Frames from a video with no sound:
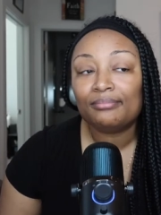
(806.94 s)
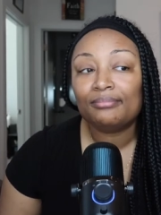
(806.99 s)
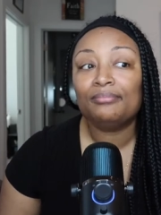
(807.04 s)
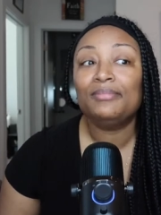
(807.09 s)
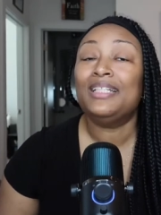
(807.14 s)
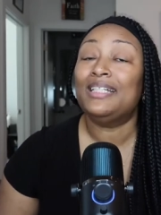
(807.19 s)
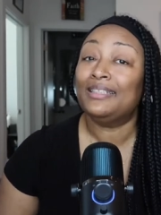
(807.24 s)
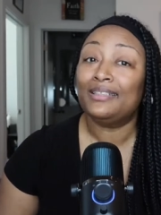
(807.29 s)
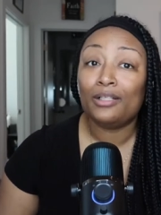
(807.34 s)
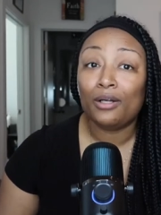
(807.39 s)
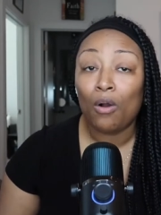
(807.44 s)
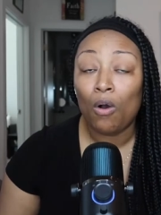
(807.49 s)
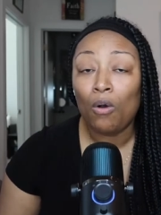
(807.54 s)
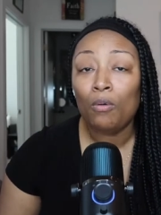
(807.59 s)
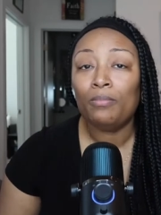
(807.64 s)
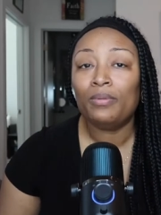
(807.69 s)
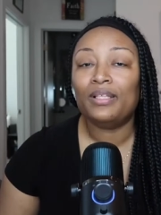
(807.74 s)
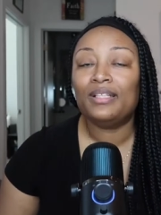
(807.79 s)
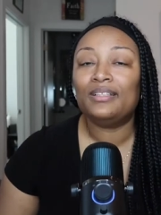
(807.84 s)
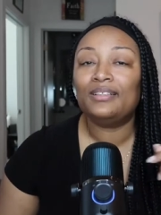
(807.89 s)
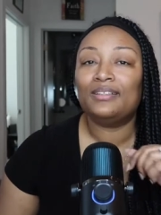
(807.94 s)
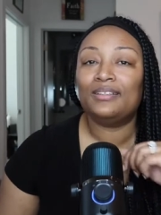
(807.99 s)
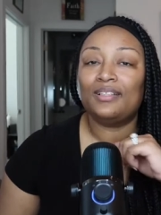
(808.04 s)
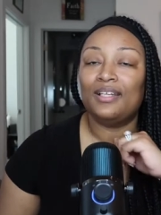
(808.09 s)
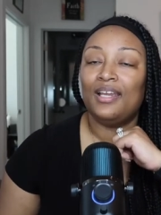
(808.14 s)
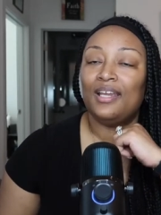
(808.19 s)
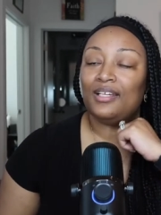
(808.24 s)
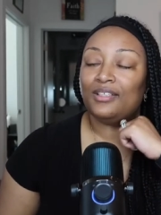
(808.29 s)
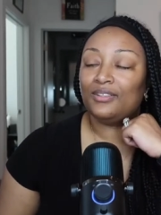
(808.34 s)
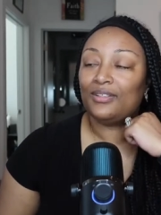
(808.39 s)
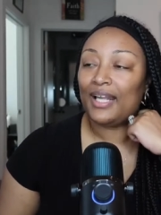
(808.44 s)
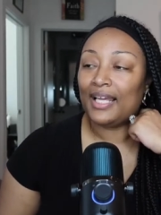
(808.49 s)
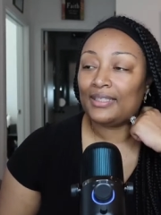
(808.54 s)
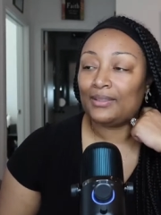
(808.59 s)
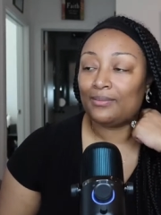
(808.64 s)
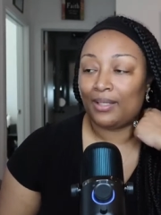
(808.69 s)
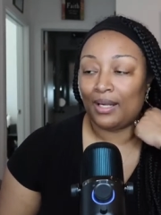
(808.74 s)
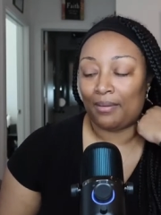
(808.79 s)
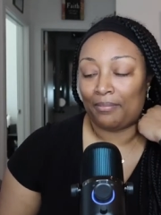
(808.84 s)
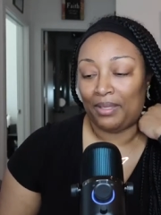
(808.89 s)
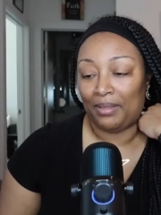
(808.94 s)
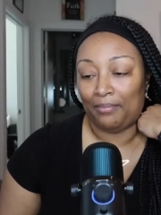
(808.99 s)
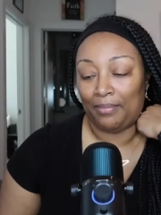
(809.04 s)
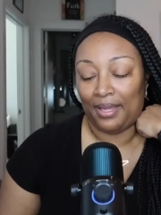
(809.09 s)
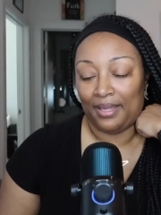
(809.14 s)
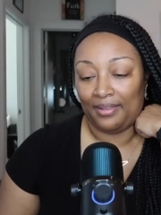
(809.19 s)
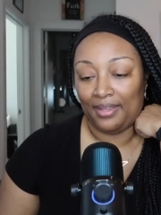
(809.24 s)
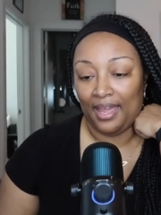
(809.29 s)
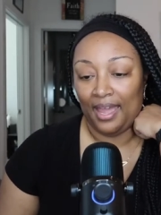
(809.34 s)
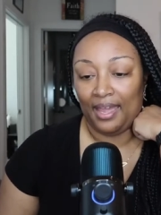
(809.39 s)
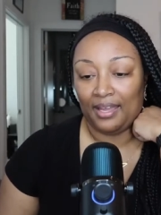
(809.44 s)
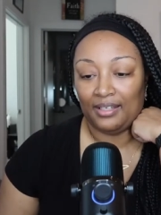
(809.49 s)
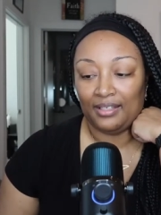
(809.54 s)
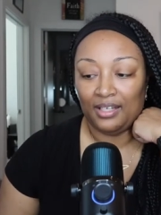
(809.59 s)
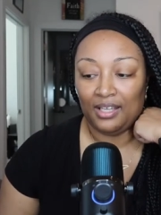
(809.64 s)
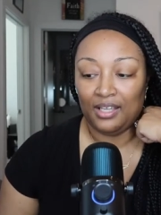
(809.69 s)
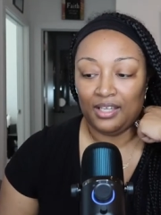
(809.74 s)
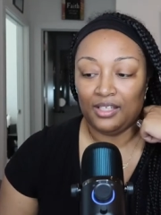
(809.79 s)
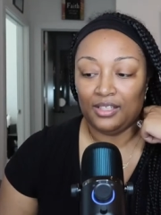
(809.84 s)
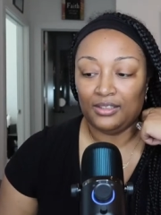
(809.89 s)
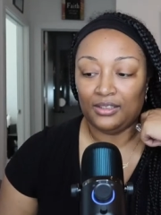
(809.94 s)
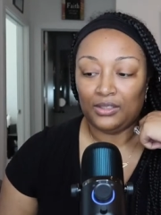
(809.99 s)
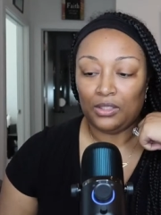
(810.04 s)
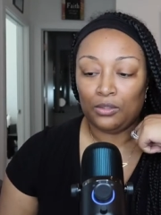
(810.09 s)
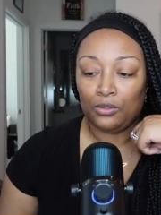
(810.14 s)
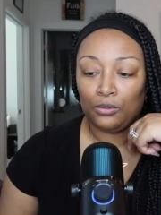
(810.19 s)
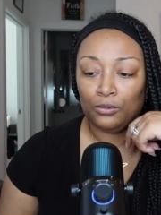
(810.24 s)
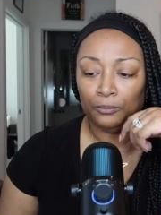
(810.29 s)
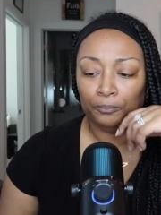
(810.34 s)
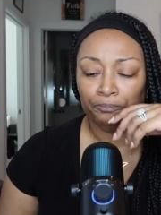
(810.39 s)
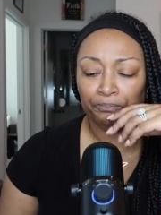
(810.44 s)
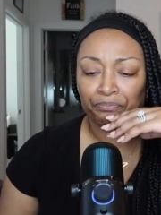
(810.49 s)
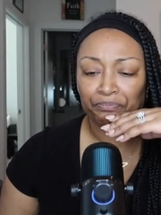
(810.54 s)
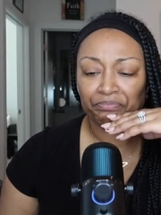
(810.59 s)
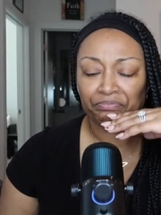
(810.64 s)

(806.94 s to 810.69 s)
because they're homeless so that's what i mean by that so